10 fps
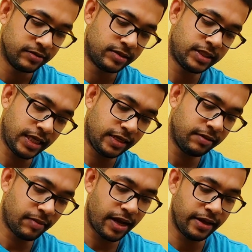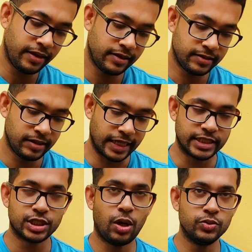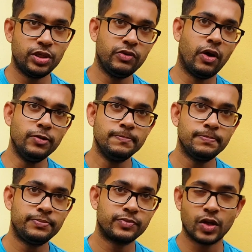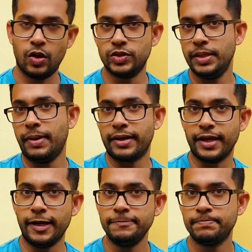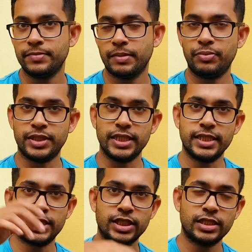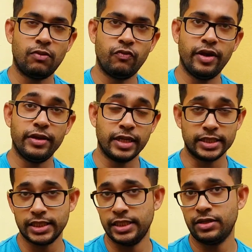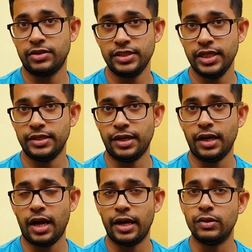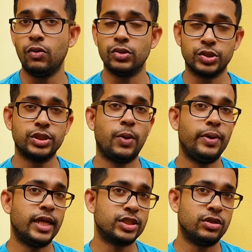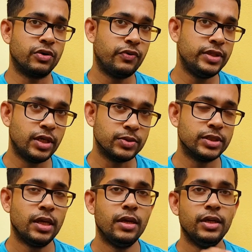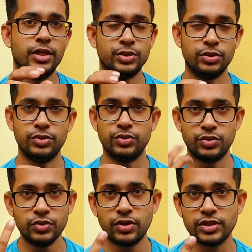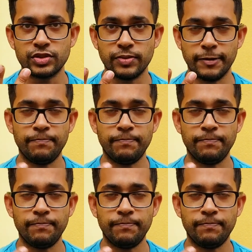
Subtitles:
taking my lettuce out of the ground, out of the backyard, putting it somewhere that's in a container and also somewhere that's concrete out, is going to do two things for me.